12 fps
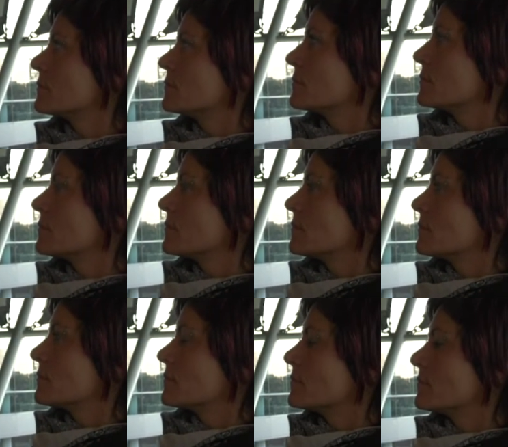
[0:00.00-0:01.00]

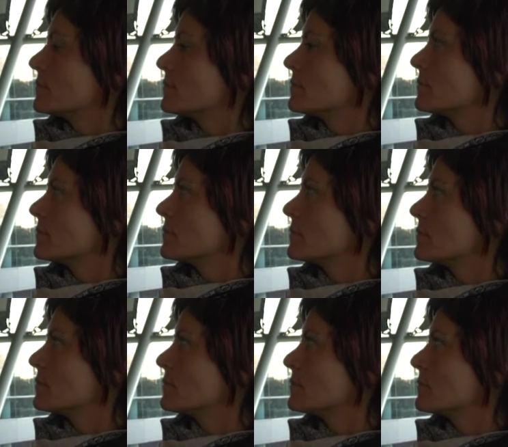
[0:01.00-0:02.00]

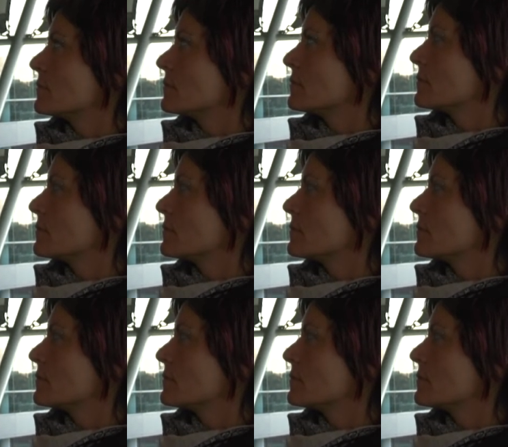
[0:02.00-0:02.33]
The person shown says nothing.